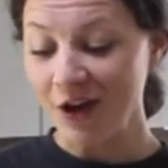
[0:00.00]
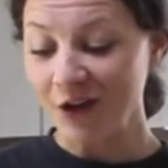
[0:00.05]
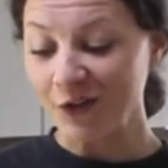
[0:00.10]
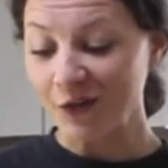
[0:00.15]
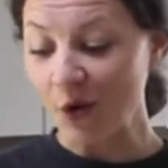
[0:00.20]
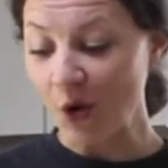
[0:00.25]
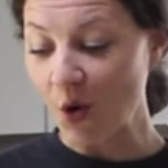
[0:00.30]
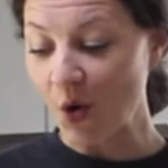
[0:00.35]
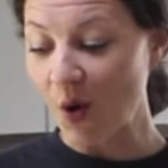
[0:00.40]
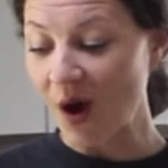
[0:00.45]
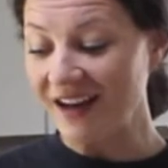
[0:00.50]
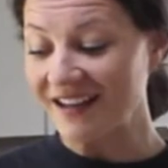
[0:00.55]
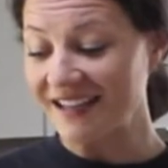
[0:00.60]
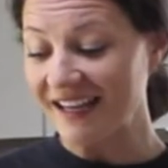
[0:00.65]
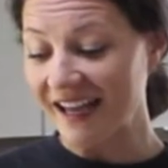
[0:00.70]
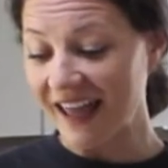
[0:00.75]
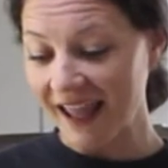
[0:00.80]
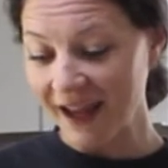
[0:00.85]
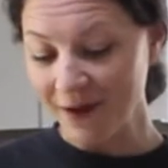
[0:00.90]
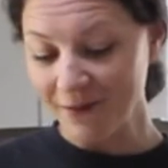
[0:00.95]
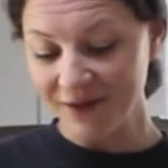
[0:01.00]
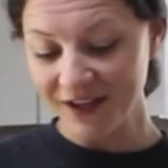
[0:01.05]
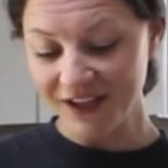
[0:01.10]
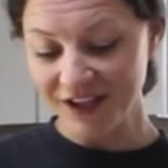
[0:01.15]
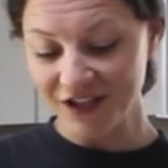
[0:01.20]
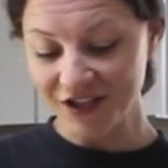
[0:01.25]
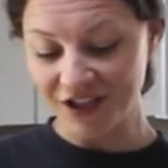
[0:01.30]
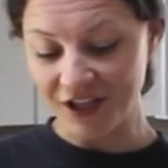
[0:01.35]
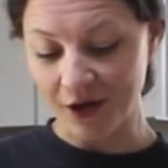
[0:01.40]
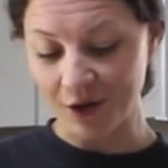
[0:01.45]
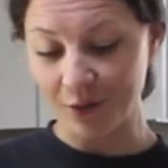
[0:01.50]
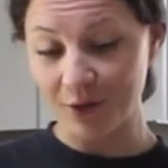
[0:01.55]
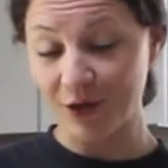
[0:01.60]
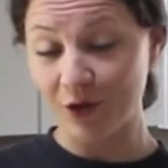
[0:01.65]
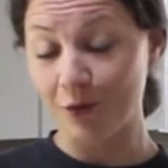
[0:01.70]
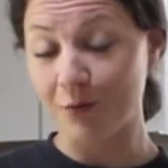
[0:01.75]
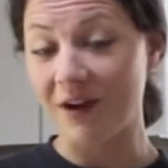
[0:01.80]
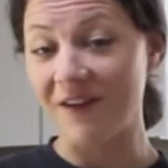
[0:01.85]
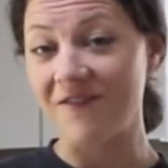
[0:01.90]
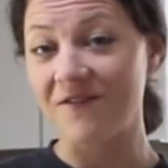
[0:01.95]
So today I'm going to share with
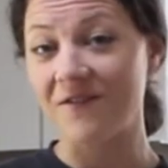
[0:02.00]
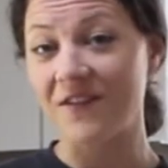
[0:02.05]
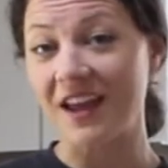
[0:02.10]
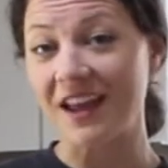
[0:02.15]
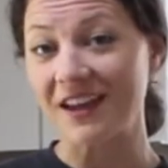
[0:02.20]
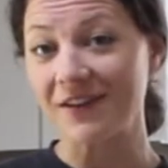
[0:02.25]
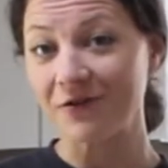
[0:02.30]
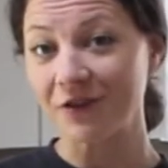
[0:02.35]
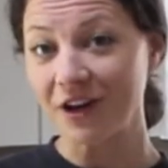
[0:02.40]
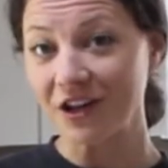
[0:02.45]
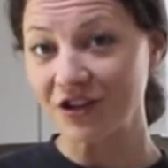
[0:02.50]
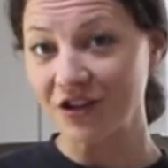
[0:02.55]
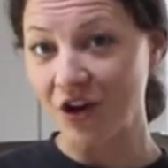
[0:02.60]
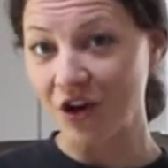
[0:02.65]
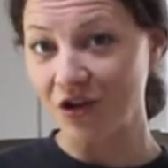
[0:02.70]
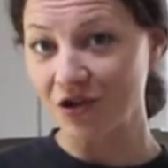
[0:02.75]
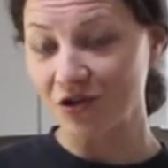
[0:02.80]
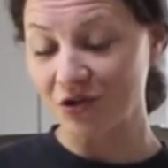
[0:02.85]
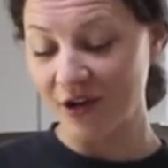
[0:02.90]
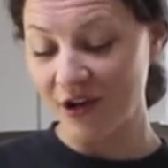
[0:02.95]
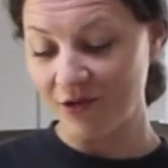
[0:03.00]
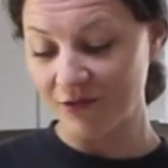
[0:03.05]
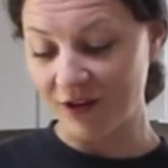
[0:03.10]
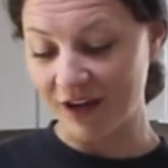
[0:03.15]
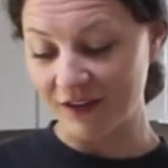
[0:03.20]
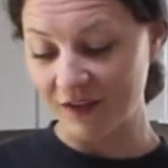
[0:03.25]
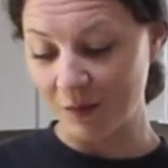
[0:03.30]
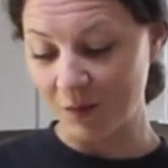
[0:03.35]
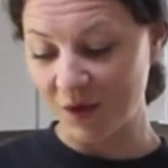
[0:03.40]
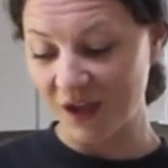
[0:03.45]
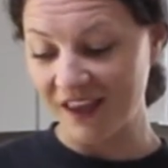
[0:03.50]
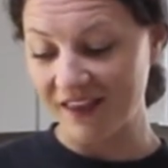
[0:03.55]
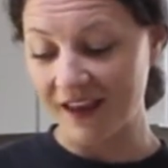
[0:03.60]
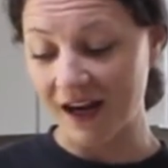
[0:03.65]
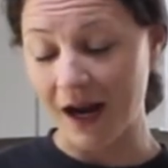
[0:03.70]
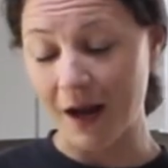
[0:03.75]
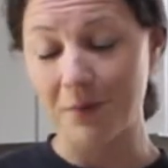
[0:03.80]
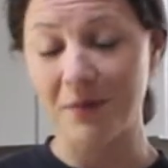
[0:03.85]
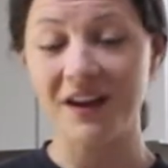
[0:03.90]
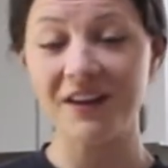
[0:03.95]
you my favorite dog treat recipe
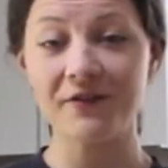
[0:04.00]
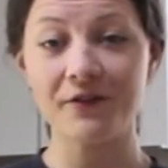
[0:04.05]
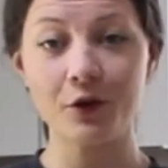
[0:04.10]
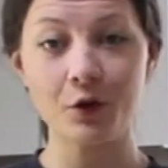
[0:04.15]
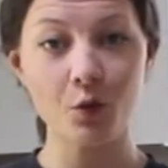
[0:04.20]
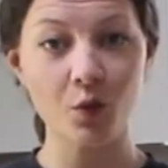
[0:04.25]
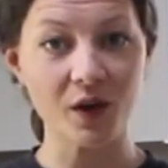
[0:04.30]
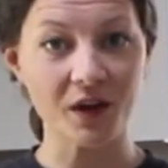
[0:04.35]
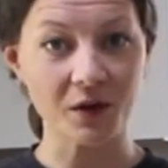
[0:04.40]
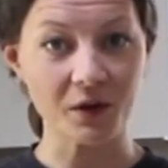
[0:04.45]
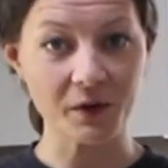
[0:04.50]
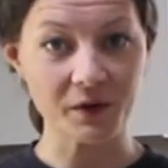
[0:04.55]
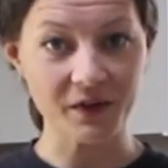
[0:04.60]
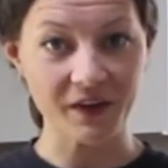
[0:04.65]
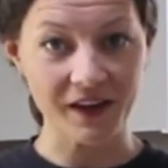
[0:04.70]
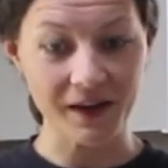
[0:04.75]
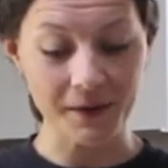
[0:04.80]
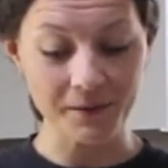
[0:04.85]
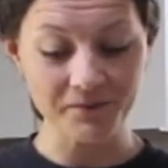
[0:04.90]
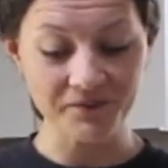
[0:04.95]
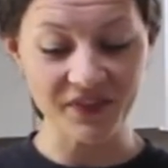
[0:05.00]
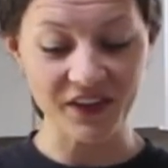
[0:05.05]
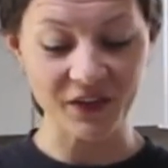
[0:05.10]
that I make for Wilson.